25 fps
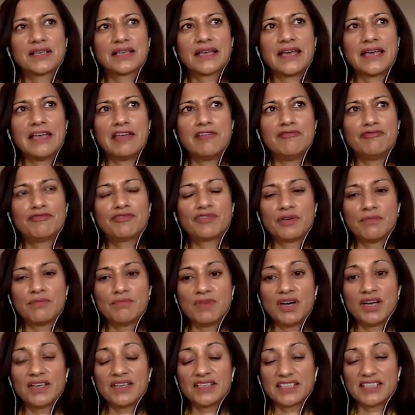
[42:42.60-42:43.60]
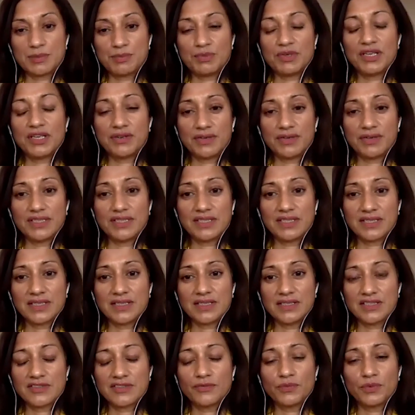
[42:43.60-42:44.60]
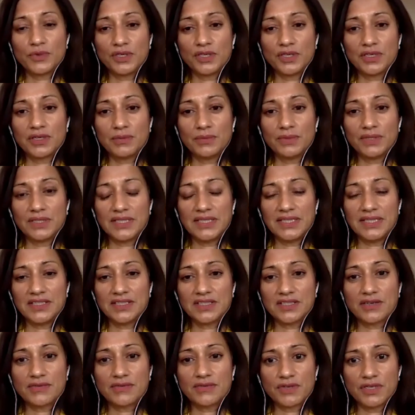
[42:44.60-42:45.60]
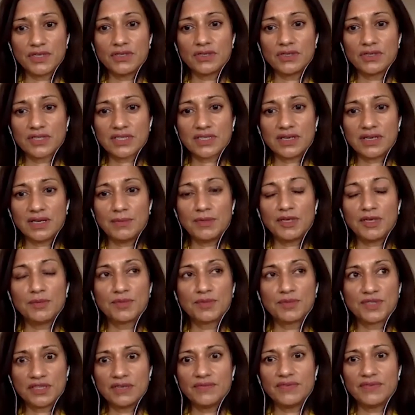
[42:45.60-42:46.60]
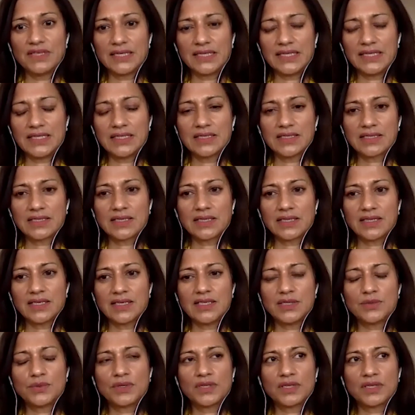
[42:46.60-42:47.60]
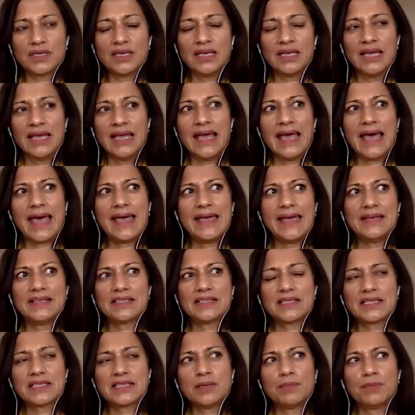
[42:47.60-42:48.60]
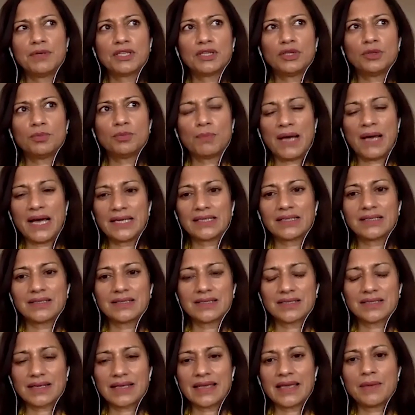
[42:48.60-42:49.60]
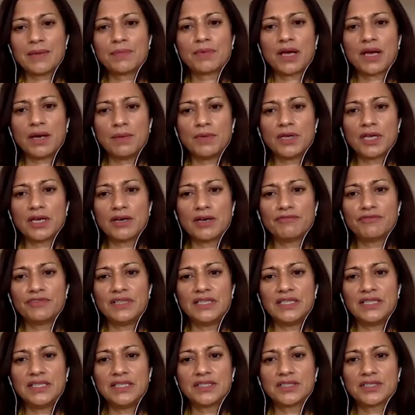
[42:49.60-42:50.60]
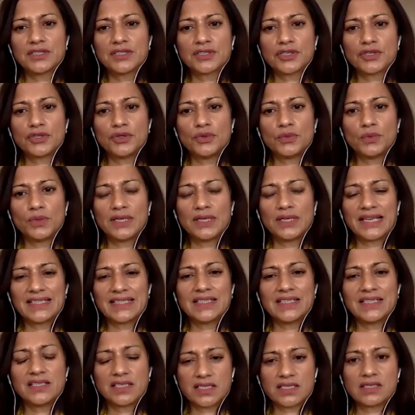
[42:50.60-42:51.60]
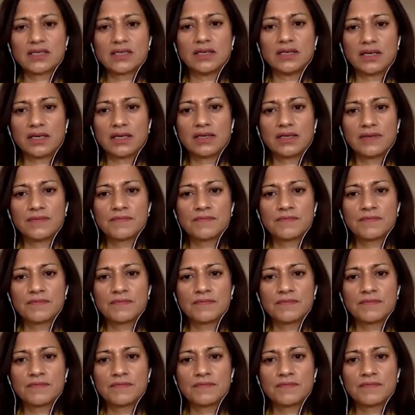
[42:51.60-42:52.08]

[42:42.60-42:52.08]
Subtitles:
came from my experiences of working with leaders over a long time and observing leaders, that these were the 8 typical patterns that kept coming up for leaders who were getting stuck.